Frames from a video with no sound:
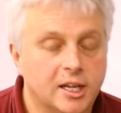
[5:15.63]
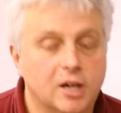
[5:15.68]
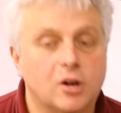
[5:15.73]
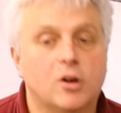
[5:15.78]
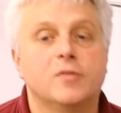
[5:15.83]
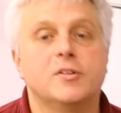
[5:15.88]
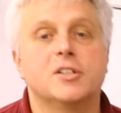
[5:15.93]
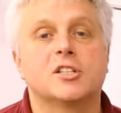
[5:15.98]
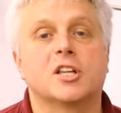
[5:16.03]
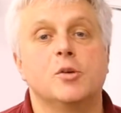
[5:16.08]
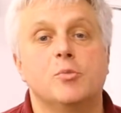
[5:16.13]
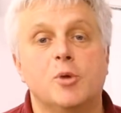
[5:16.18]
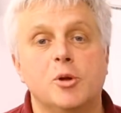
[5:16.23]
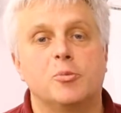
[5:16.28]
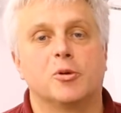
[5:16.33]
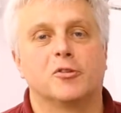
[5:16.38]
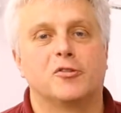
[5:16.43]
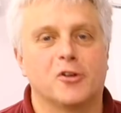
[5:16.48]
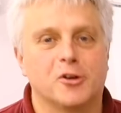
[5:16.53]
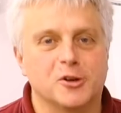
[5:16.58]
Yeah. Now, obviously,
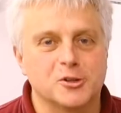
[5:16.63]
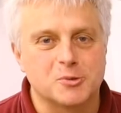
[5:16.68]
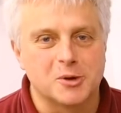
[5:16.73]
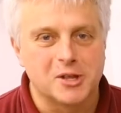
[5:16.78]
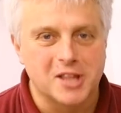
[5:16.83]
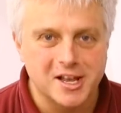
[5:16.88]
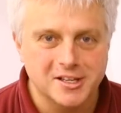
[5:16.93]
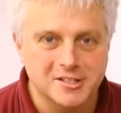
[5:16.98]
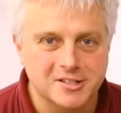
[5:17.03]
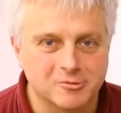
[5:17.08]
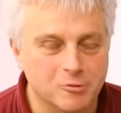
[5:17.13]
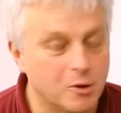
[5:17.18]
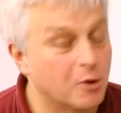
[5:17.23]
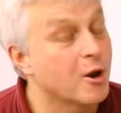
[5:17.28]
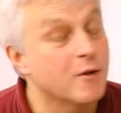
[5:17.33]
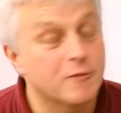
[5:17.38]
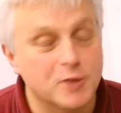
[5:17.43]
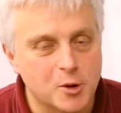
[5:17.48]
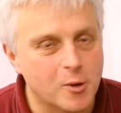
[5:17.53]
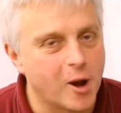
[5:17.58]
we prefer it's with us,
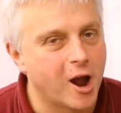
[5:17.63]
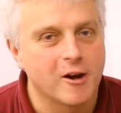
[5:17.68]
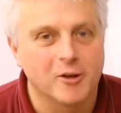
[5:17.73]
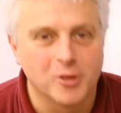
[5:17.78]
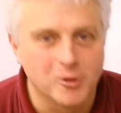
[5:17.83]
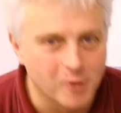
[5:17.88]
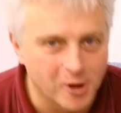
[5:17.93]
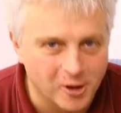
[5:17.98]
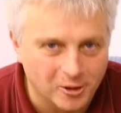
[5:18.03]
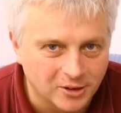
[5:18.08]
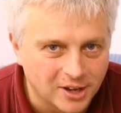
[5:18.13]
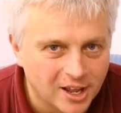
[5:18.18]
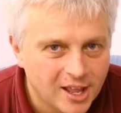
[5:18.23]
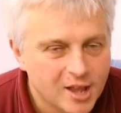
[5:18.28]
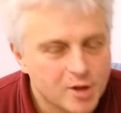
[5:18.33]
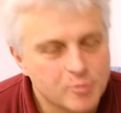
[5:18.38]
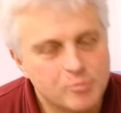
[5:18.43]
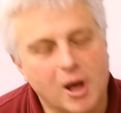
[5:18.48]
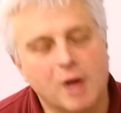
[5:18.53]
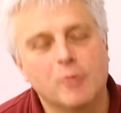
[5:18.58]
wherever you are in the world, mm-hmm.